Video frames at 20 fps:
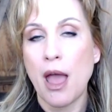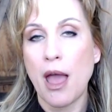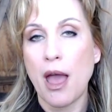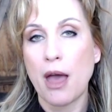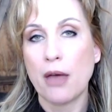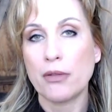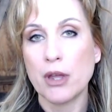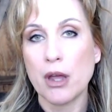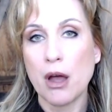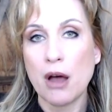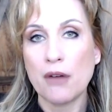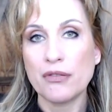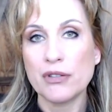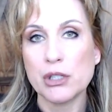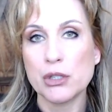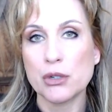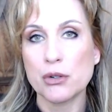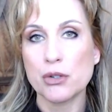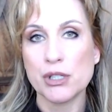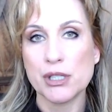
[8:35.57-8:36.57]
And the
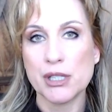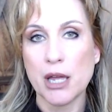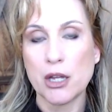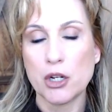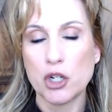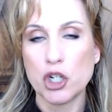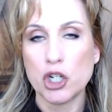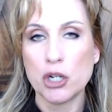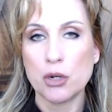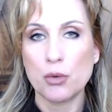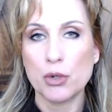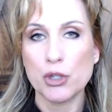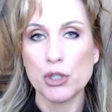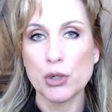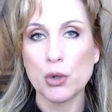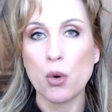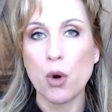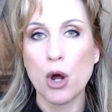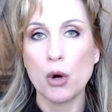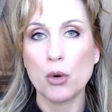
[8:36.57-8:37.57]
officer said she
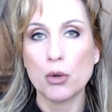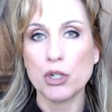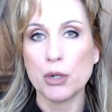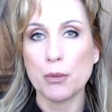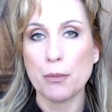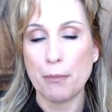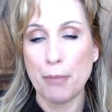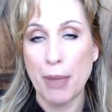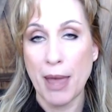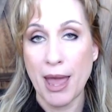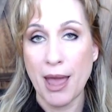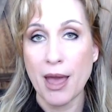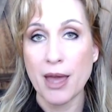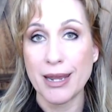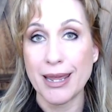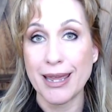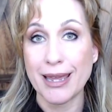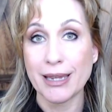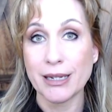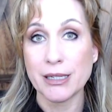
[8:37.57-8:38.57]
was, quote,
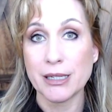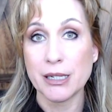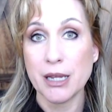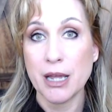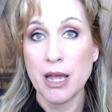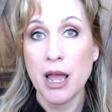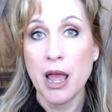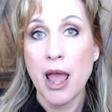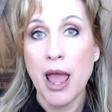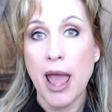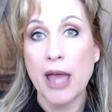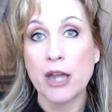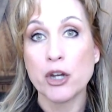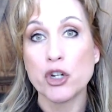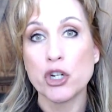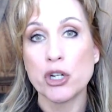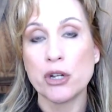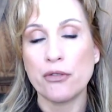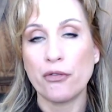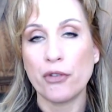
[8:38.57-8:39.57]
panicked,
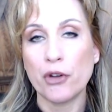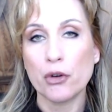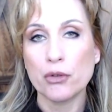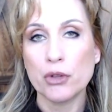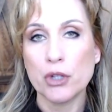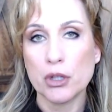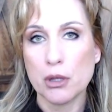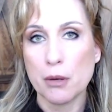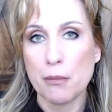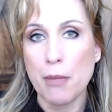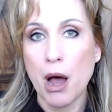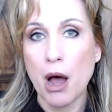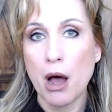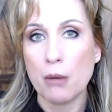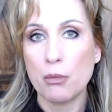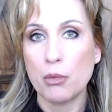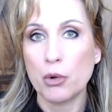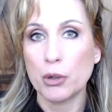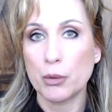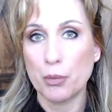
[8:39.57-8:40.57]
and she feared that the
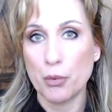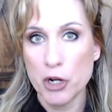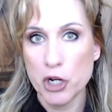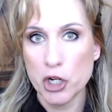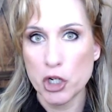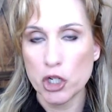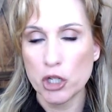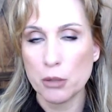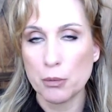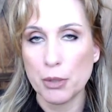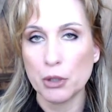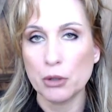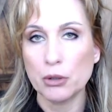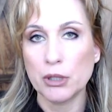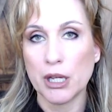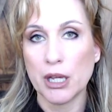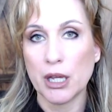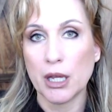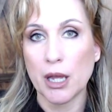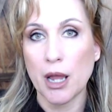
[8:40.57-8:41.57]
mob would breach the
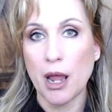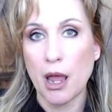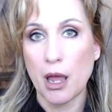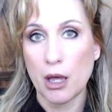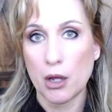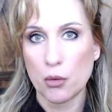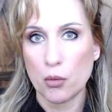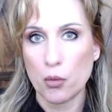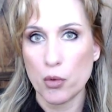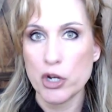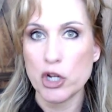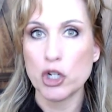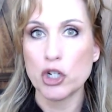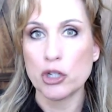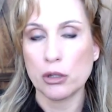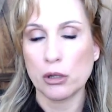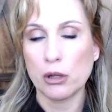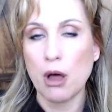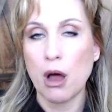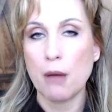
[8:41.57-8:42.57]
building and
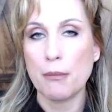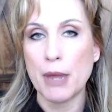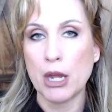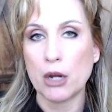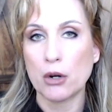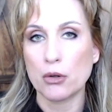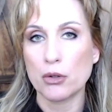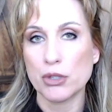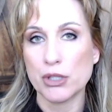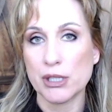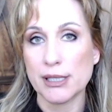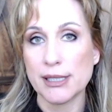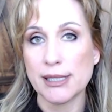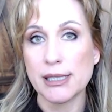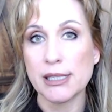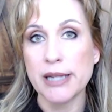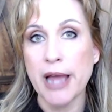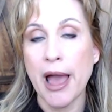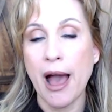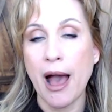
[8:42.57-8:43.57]
reach the lawmakers and
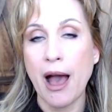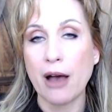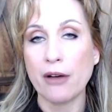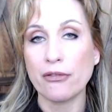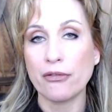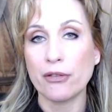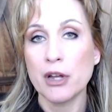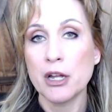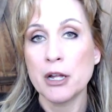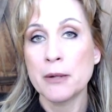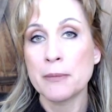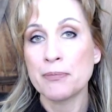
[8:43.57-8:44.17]
staff.